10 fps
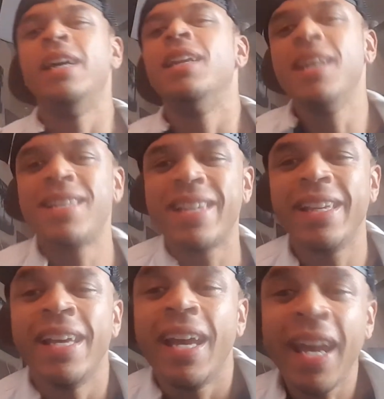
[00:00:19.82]
Listen,
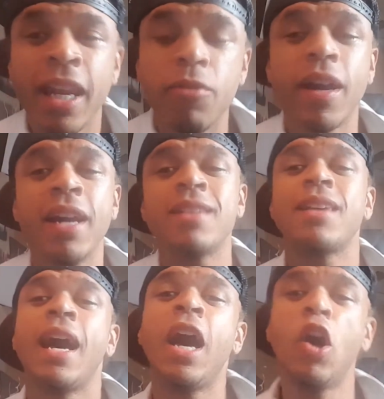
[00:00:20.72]
anyways,
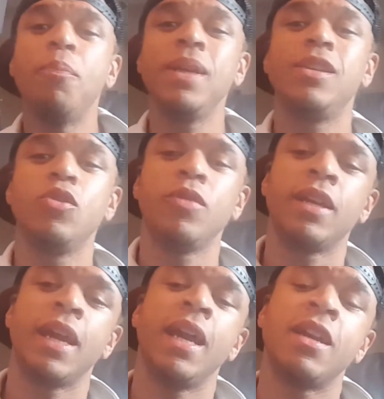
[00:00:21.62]
I'll be
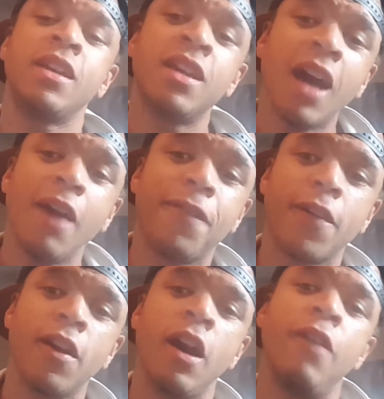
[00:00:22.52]
doing a
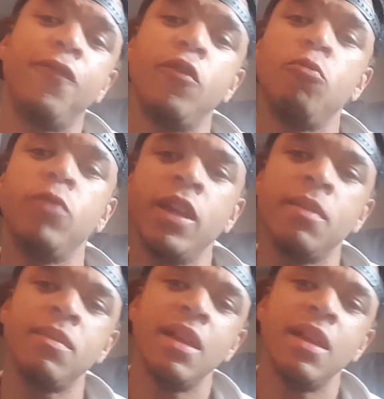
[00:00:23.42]
cover off of William